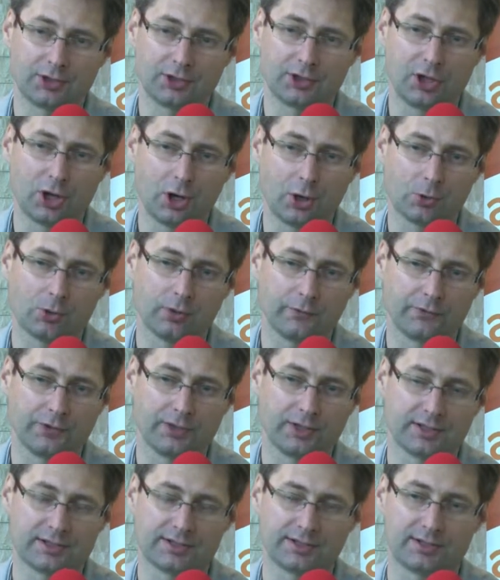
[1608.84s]
goal of
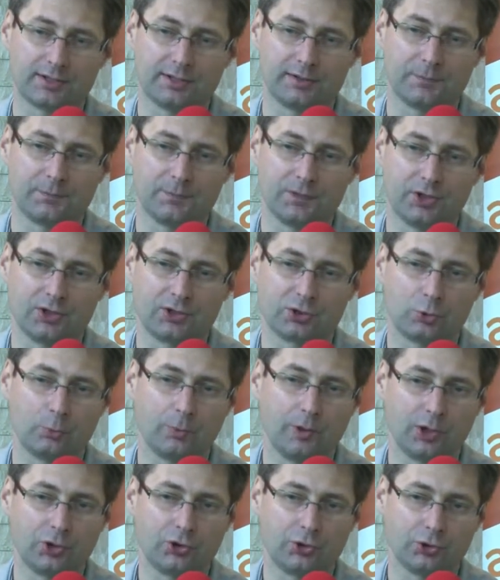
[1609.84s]
this is to
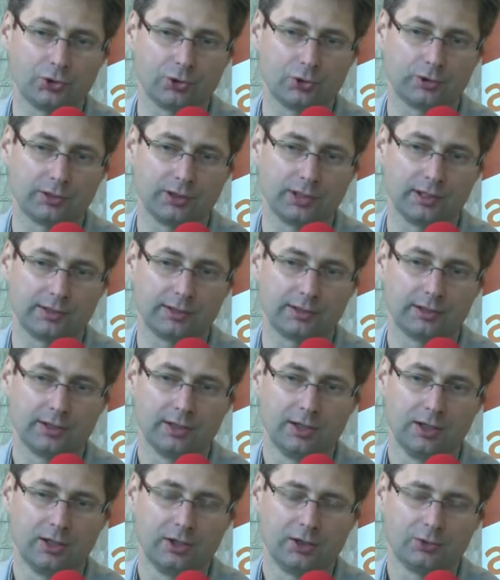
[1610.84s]
make sure that
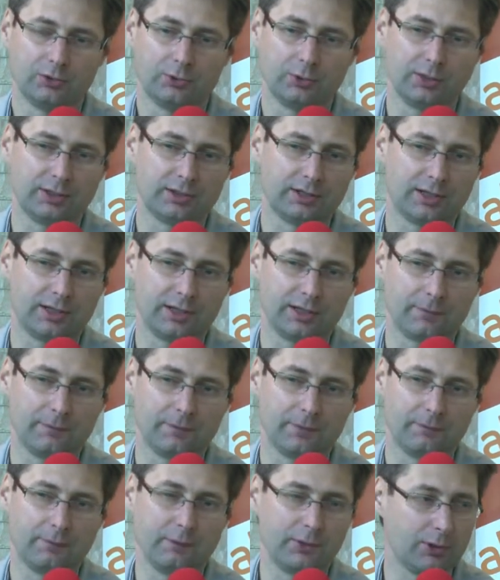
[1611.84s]
during the
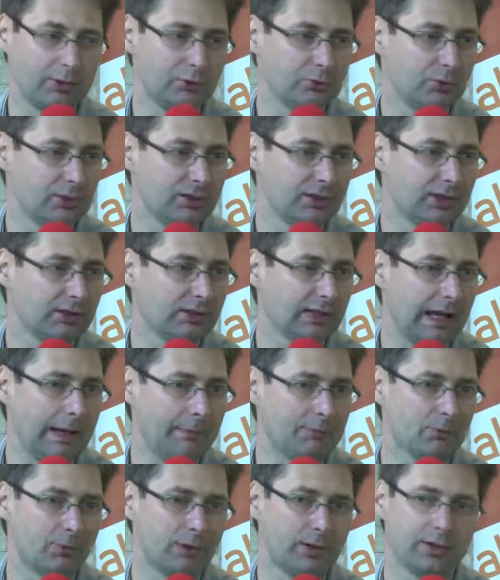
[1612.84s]
very interesting
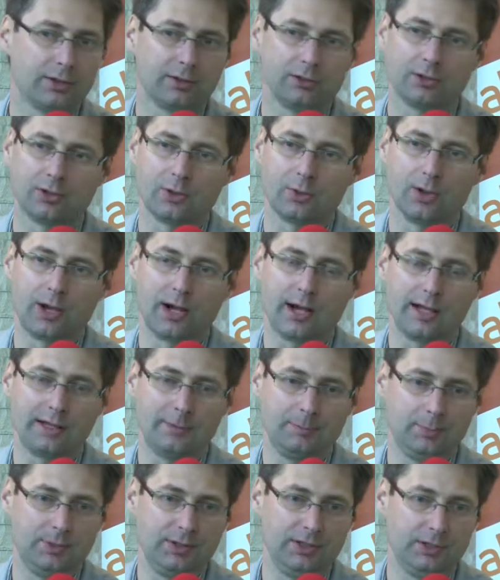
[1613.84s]
times where
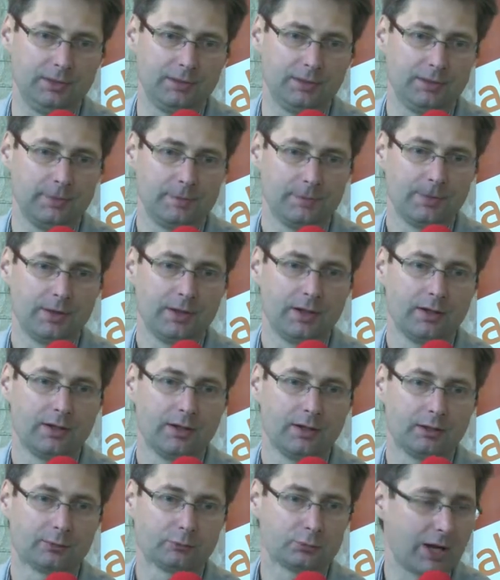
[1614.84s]
IP
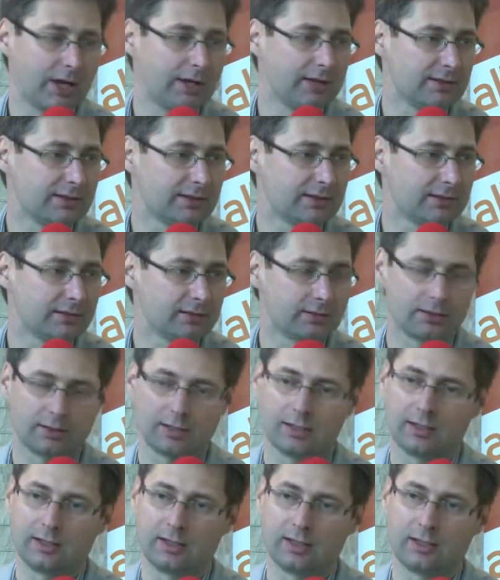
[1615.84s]
rights,
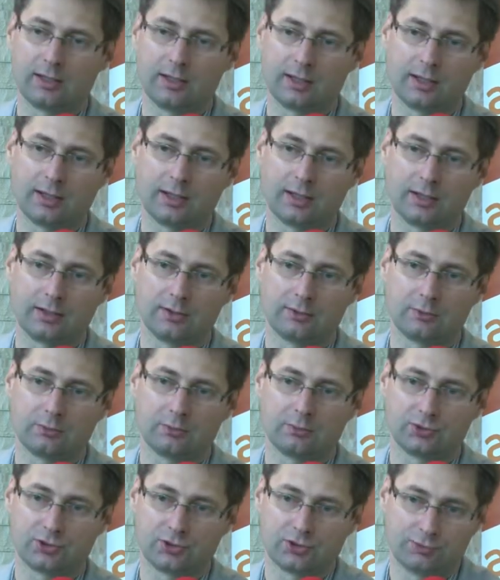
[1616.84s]

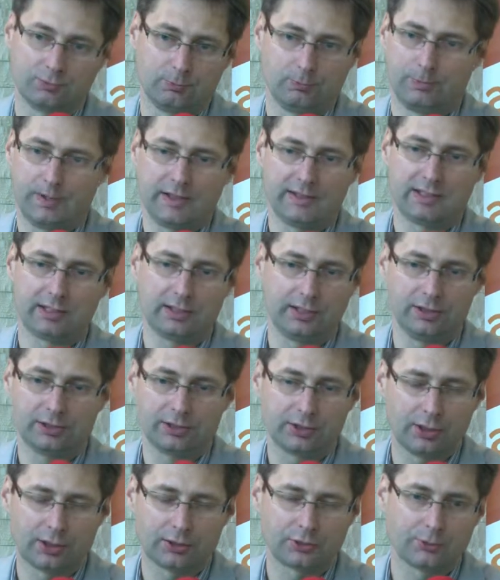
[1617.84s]
which is basically
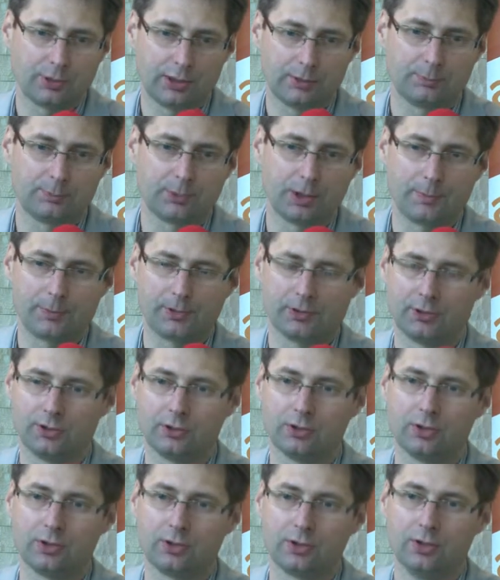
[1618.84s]
intellectual property
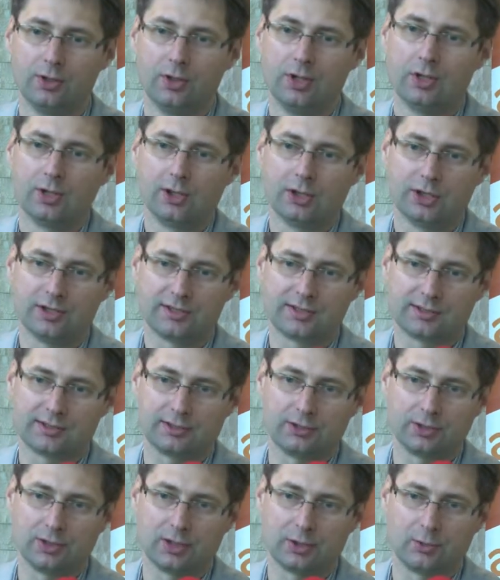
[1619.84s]
law, is
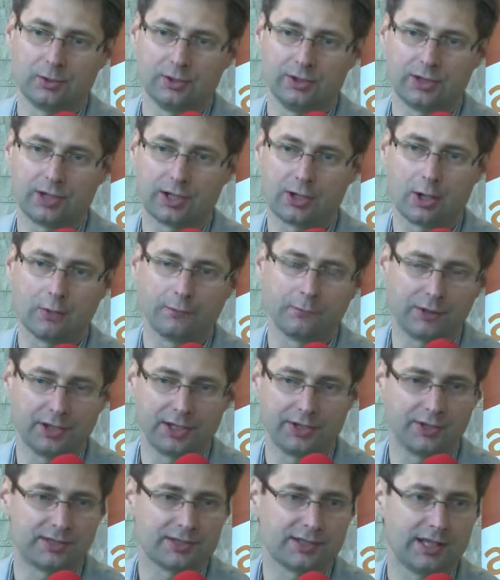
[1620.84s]
in the conflict
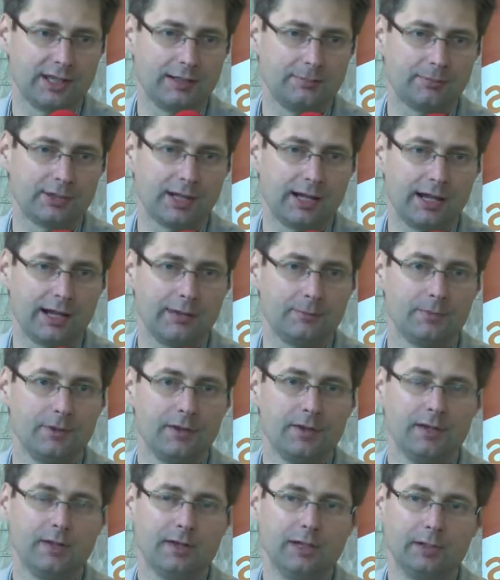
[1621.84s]
at the same time
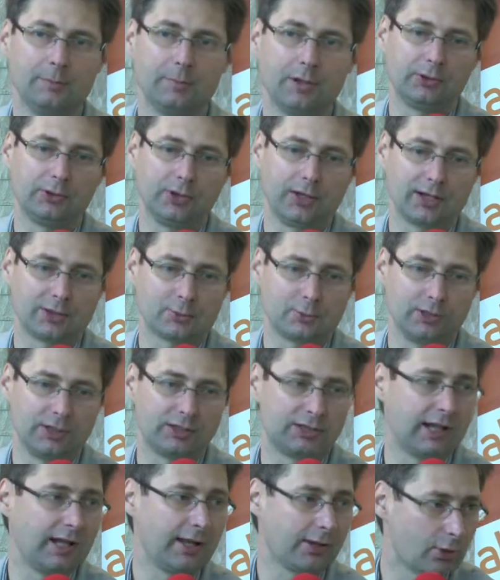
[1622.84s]
in areas with the
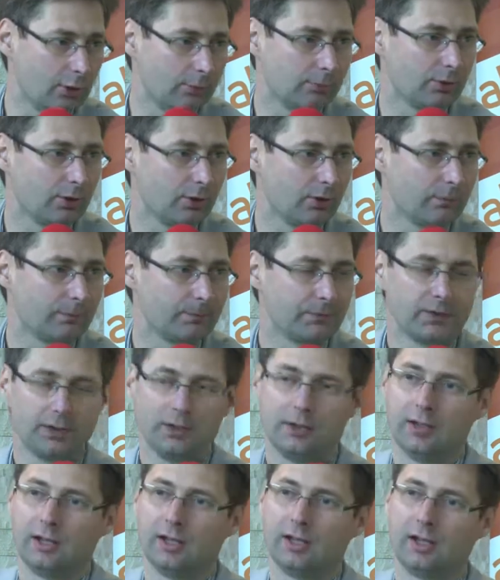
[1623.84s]
telecom law.
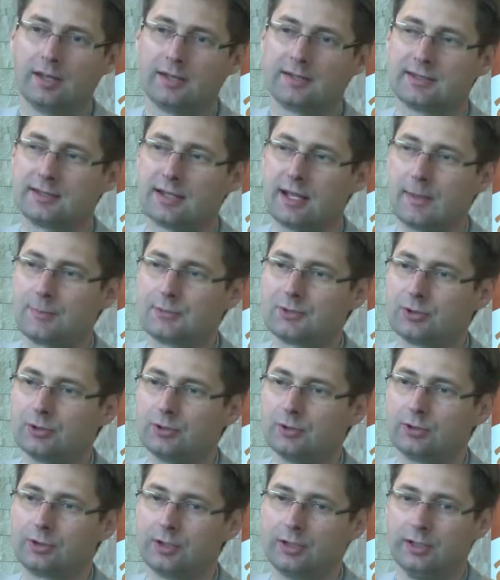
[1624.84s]
It's
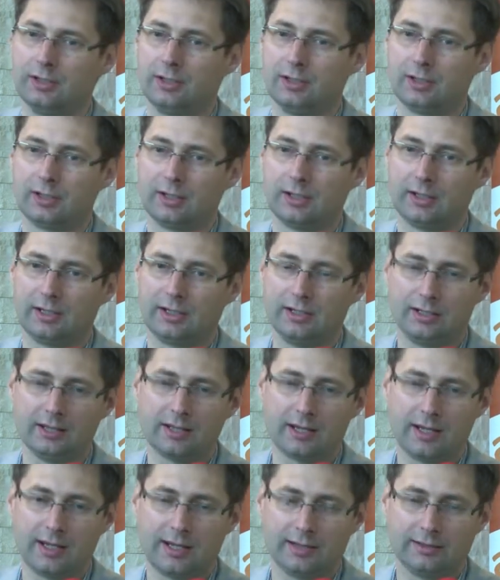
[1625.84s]
absolutely in
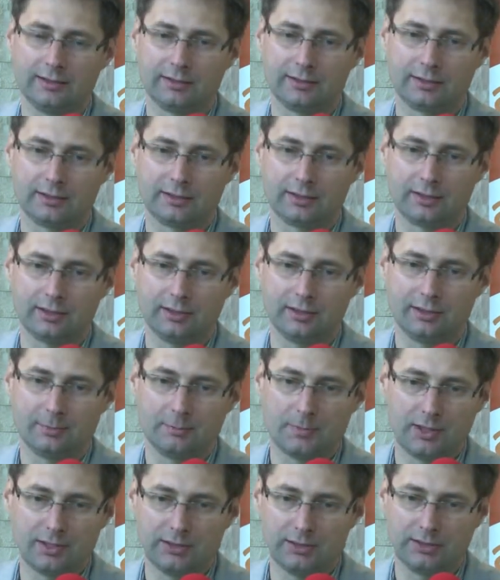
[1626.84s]
line in
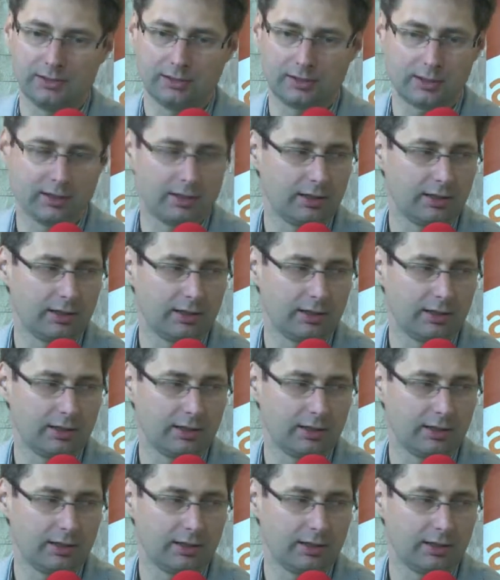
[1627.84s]
many